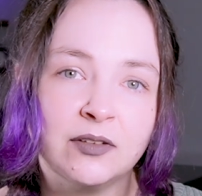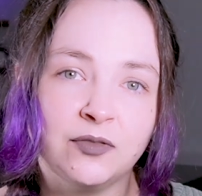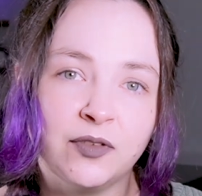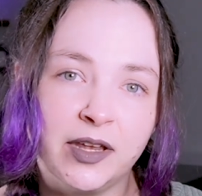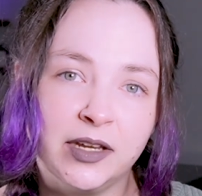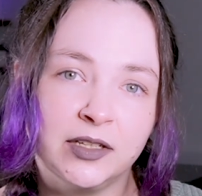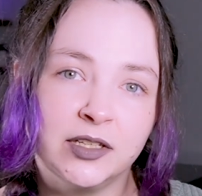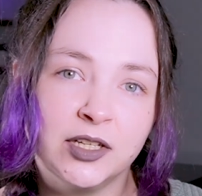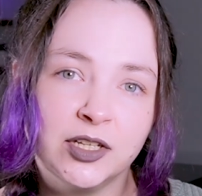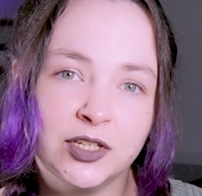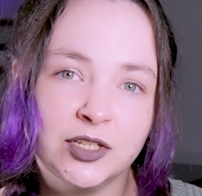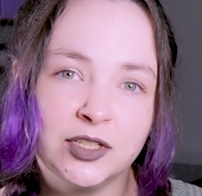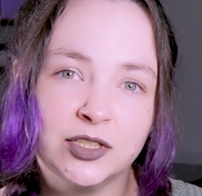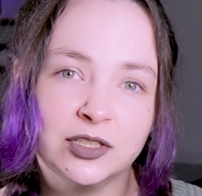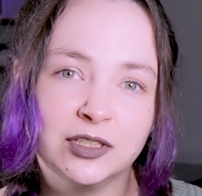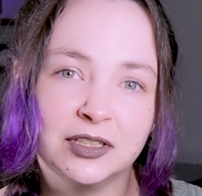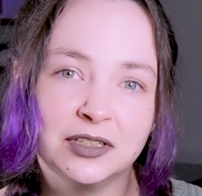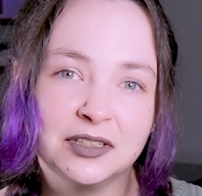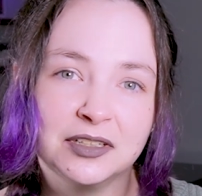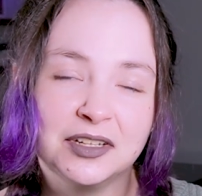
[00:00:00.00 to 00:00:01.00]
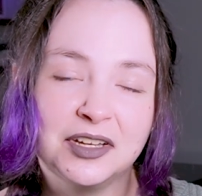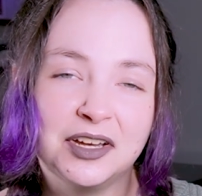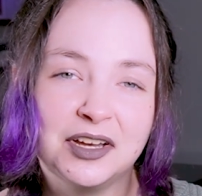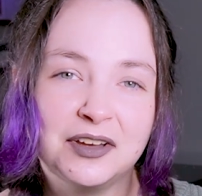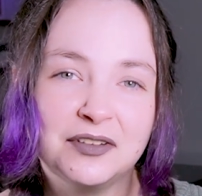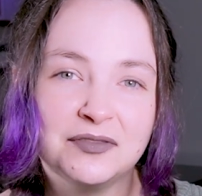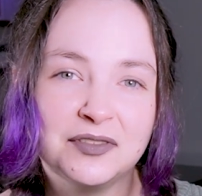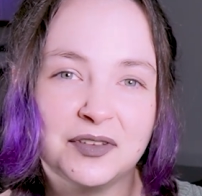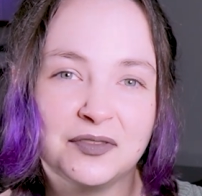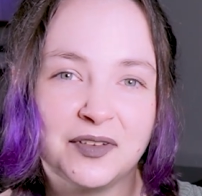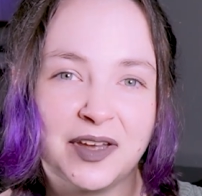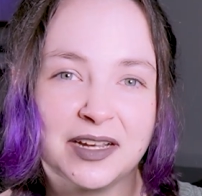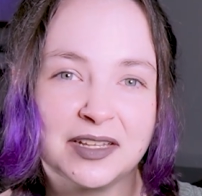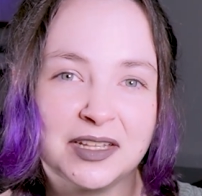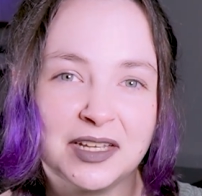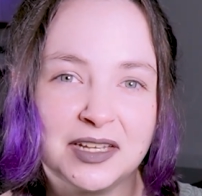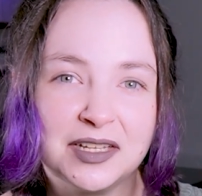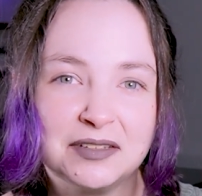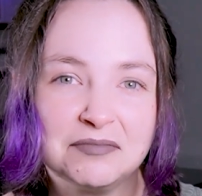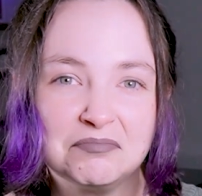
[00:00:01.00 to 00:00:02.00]
advantage of the fact
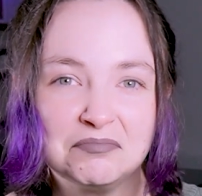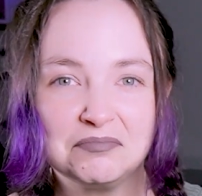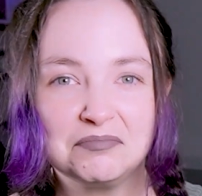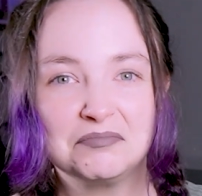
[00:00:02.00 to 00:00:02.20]
that